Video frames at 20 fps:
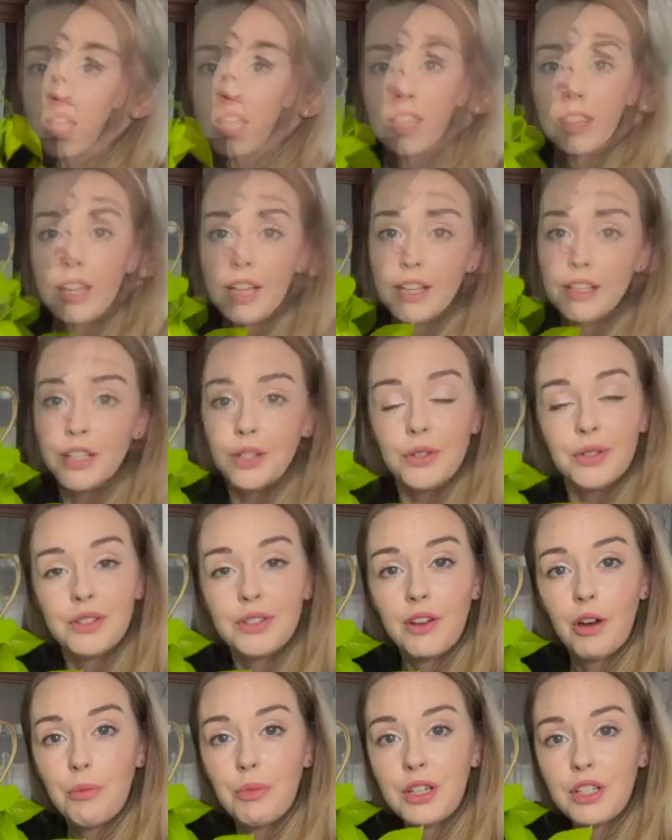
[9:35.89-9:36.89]
Thank you
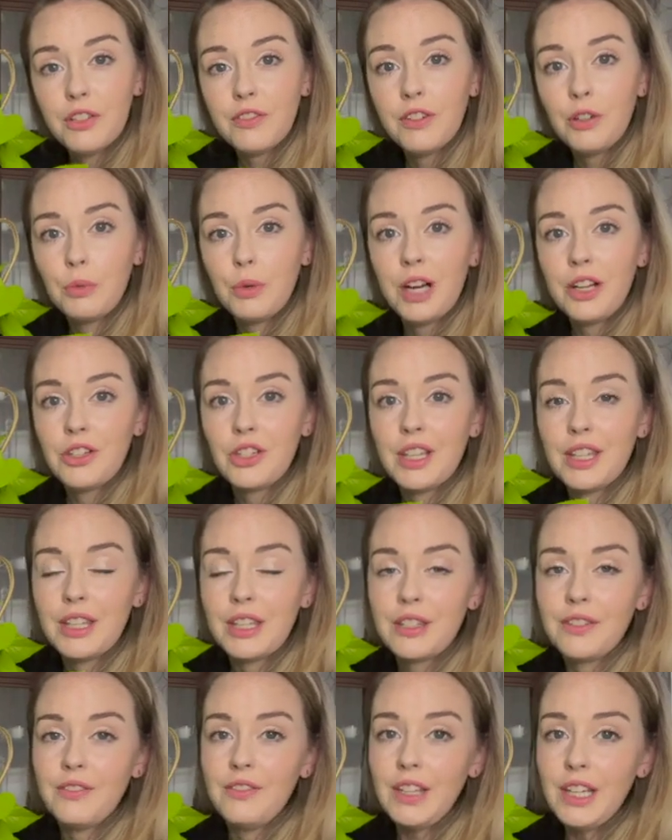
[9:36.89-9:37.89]
so much for watching
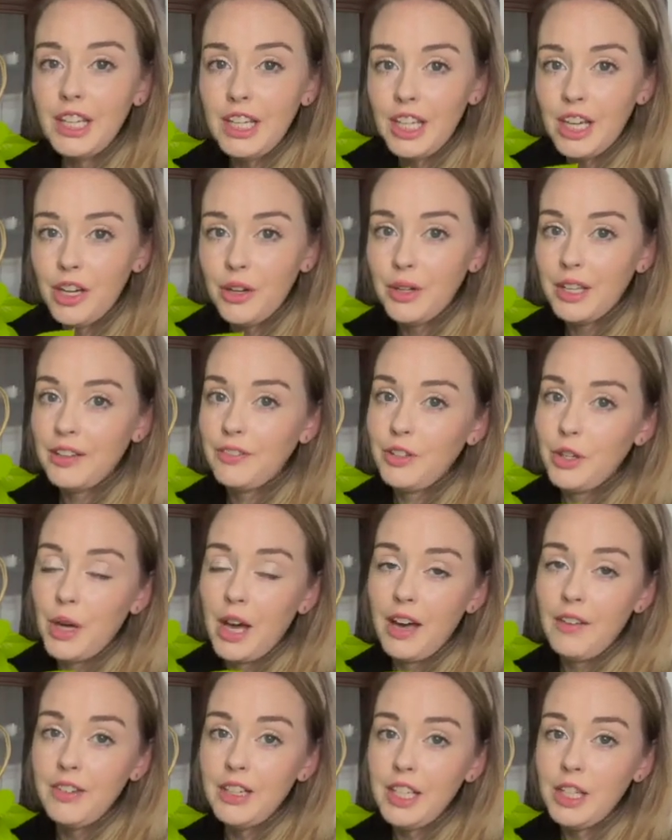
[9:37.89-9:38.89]
this video. If you
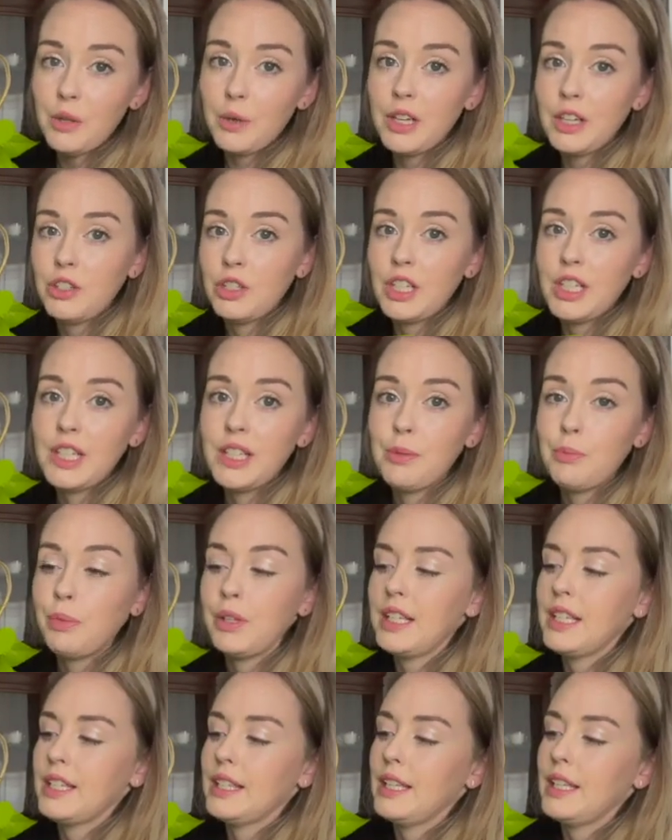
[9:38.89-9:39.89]
have any questions,
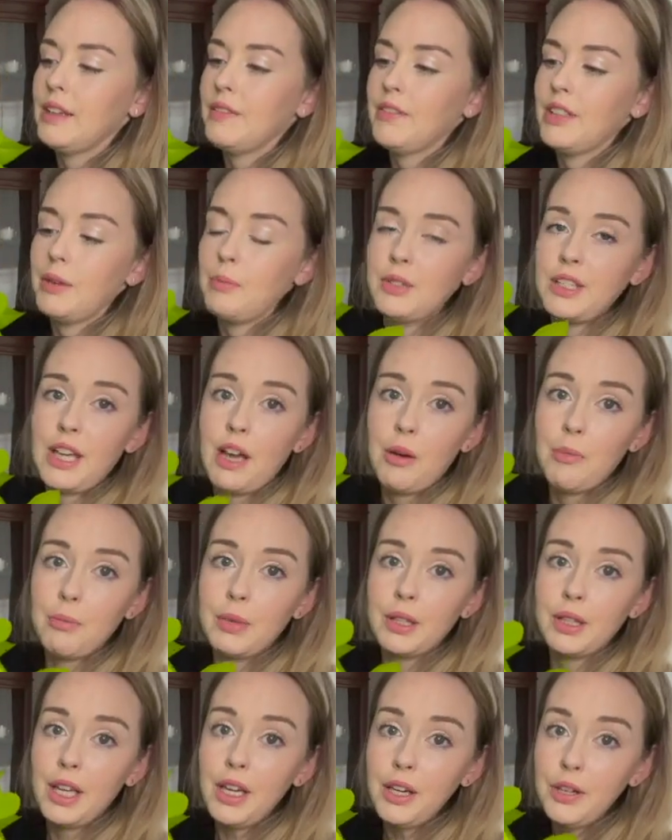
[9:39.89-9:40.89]
please leave them down
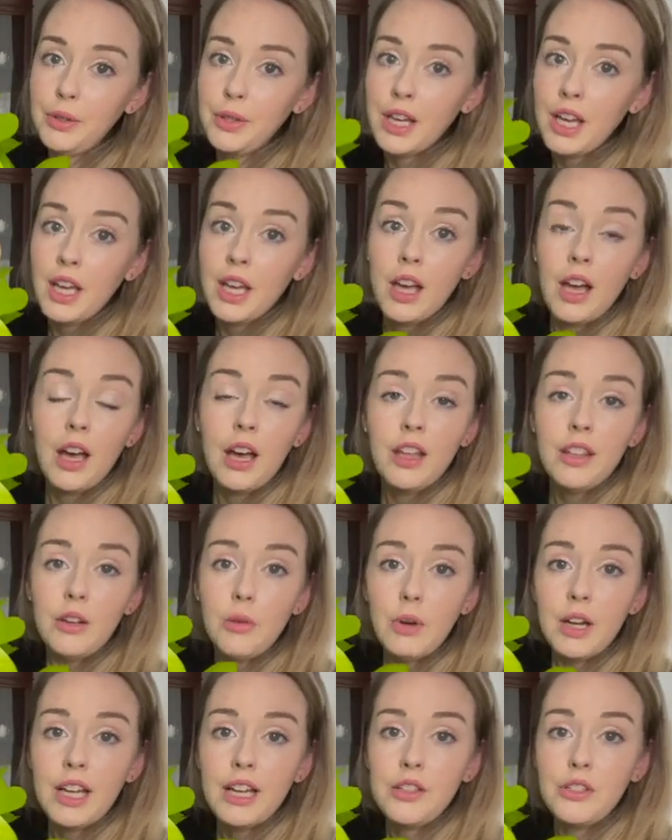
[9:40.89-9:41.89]
below.
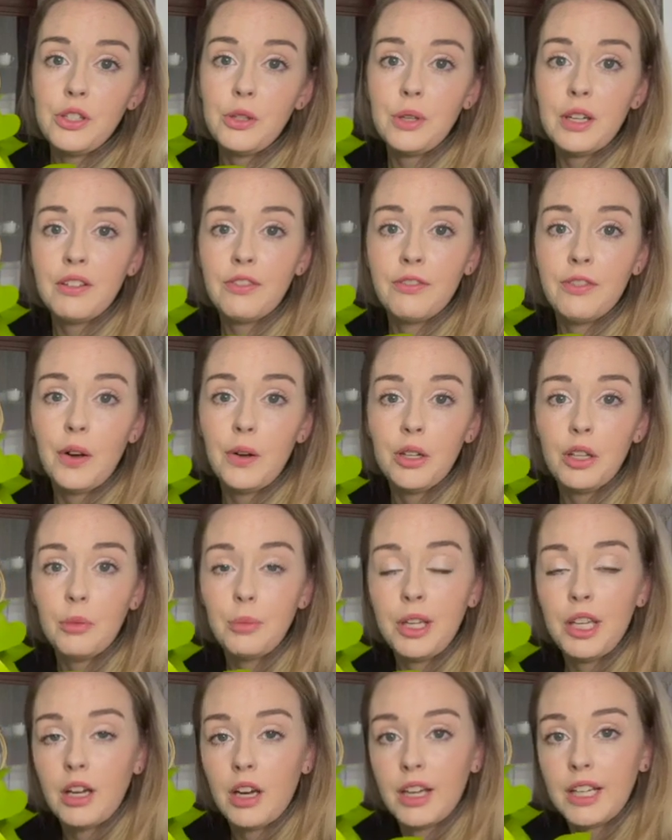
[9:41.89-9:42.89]
Otherwise, you can follow
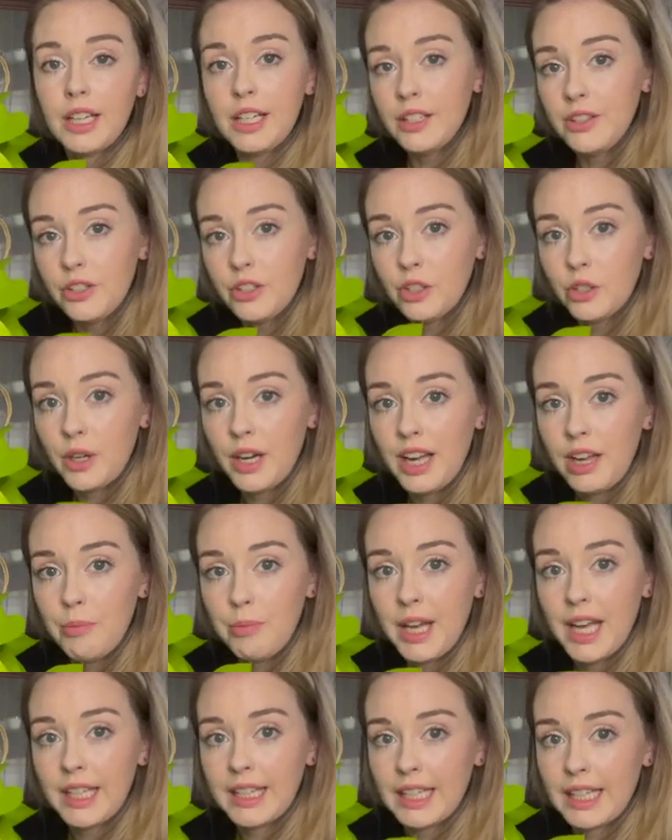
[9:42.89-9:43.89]
me on Instagram
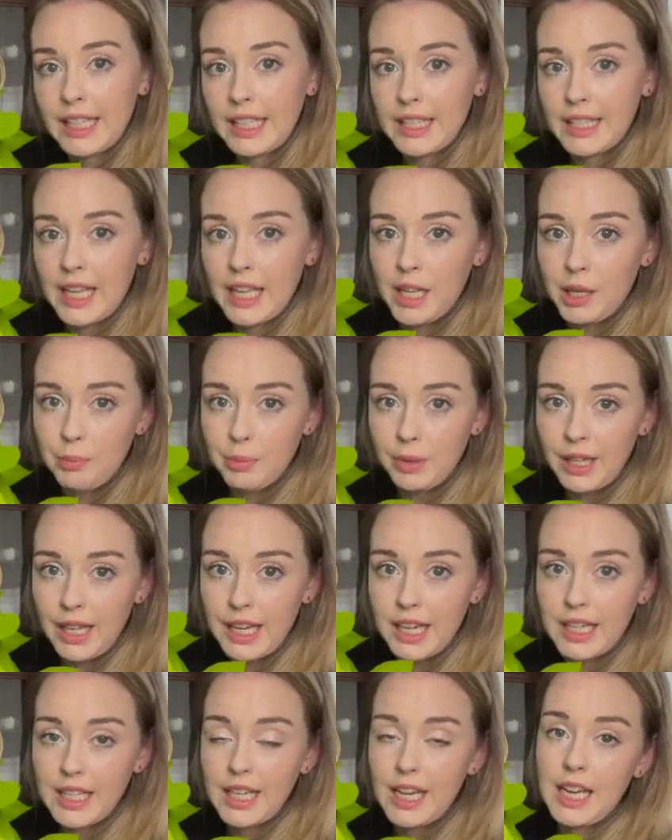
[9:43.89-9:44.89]
at The Contented
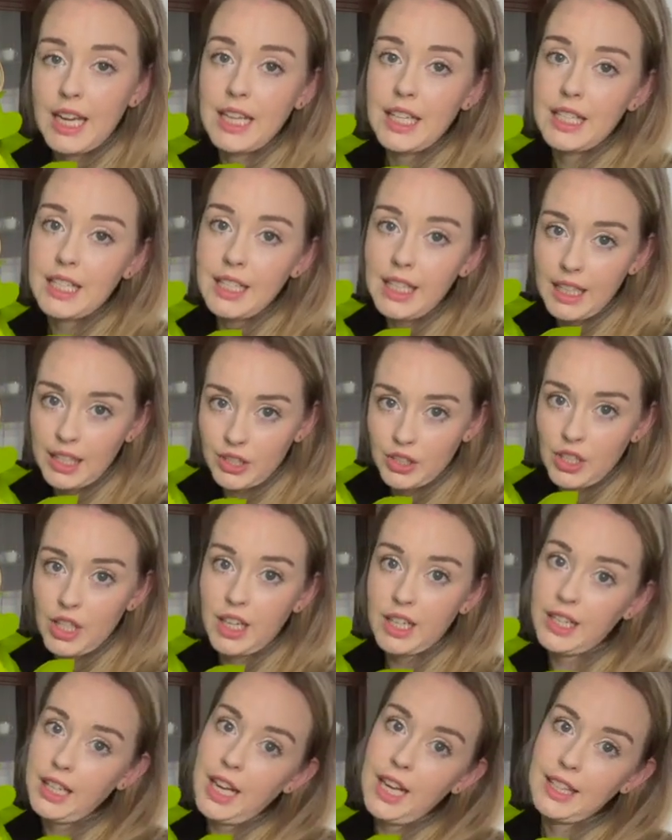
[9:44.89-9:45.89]
Plant and
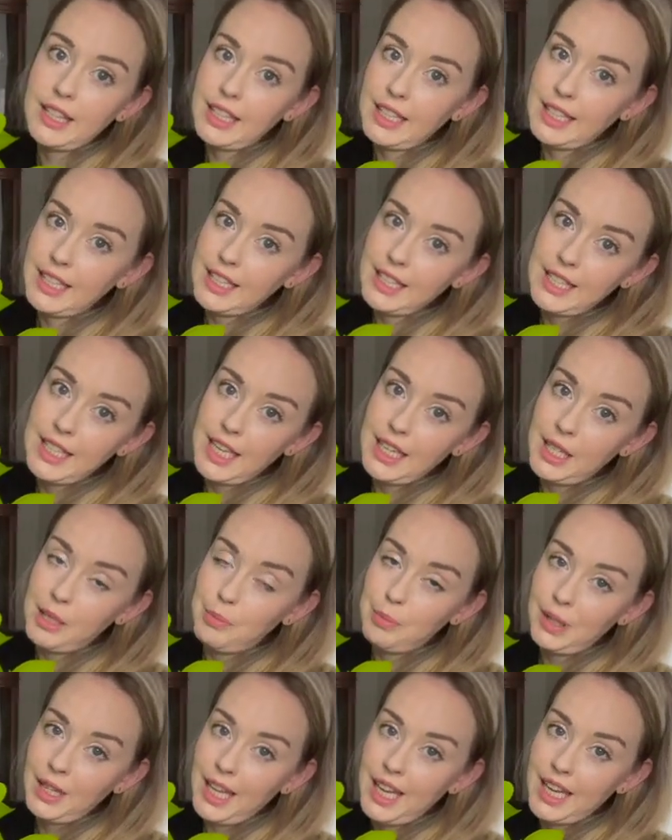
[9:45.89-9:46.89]
TikTok at The Contented
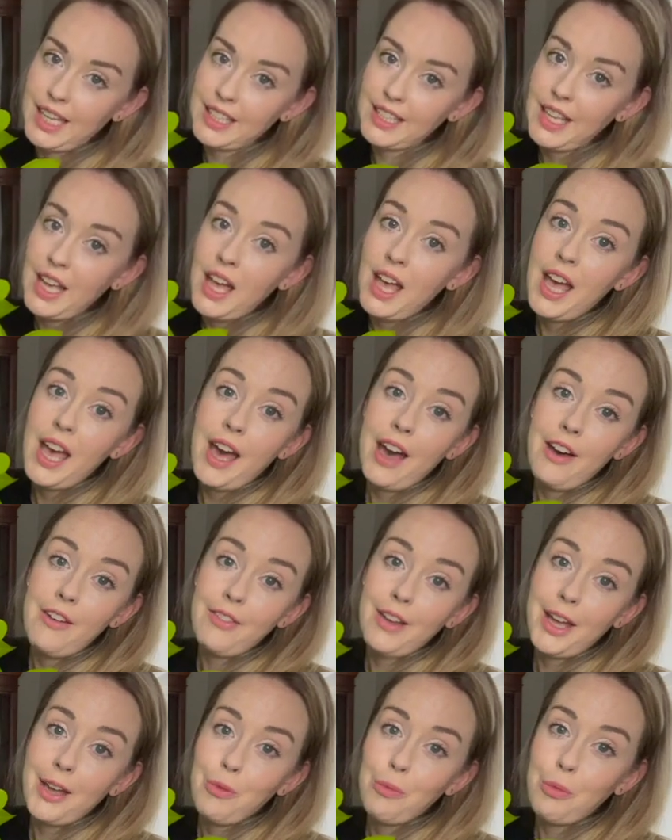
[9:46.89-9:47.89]
Plant. Have
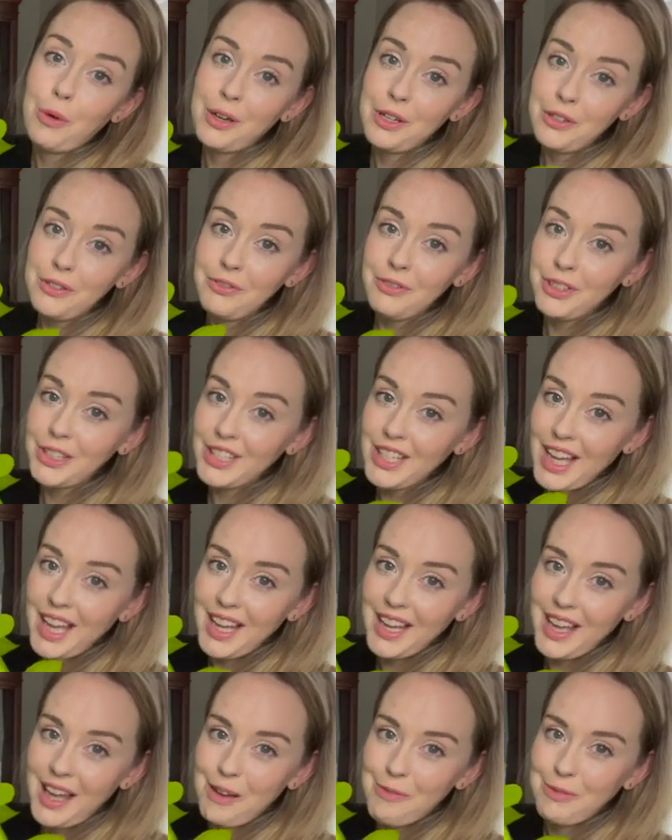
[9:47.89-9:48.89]
a wonderful day
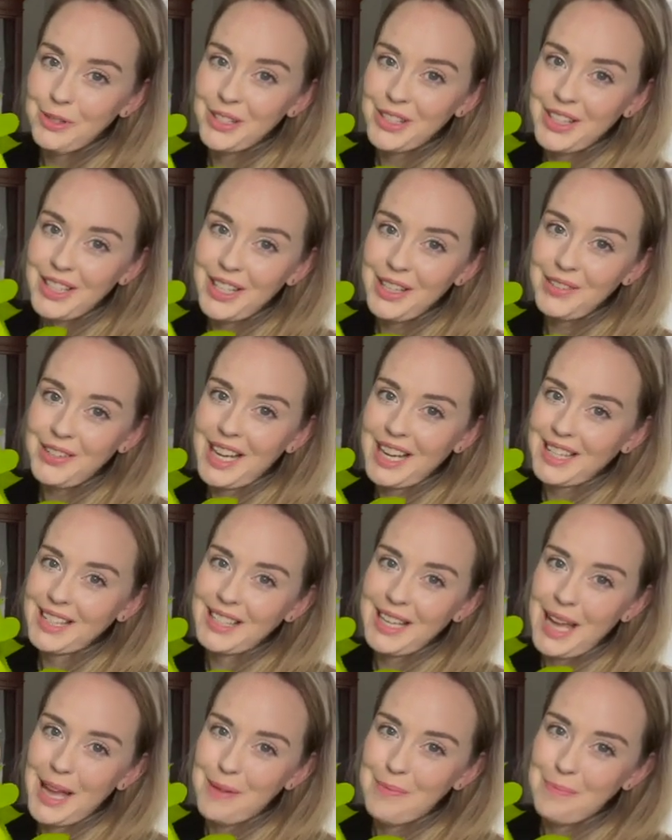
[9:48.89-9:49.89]
and we'll see you next
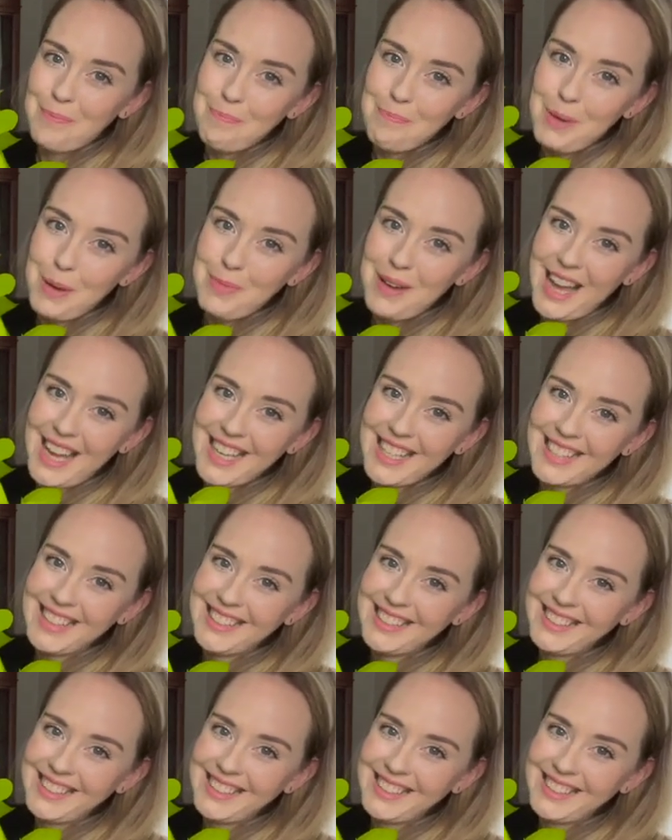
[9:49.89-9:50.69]
time. Bye-bye.